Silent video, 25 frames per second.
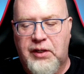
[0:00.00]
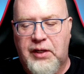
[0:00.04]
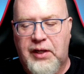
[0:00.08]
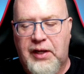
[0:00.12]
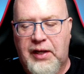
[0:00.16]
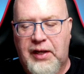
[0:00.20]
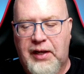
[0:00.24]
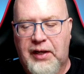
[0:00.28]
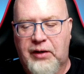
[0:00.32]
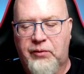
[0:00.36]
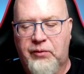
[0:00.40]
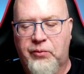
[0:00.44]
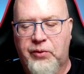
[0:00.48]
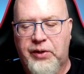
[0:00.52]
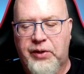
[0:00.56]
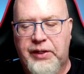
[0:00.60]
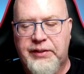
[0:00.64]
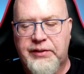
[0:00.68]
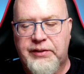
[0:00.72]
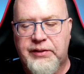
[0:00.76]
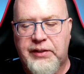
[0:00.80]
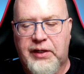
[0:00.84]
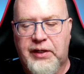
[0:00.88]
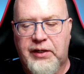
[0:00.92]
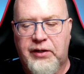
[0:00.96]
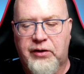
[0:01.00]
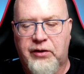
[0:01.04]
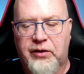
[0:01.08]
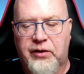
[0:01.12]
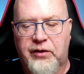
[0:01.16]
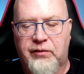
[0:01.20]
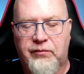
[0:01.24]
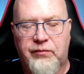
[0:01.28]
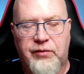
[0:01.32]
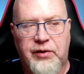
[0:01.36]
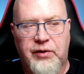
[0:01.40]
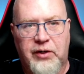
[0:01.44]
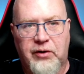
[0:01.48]
and reset your
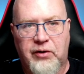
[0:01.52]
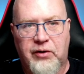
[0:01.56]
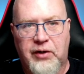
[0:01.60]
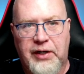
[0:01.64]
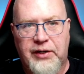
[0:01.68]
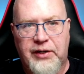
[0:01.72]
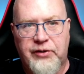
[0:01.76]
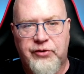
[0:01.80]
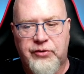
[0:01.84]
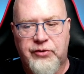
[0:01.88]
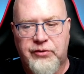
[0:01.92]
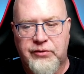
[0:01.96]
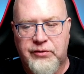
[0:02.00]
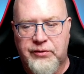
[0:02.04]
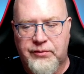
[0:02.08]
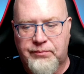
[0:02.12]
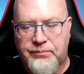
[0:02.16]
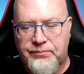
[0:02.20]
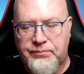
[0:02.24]
configurations.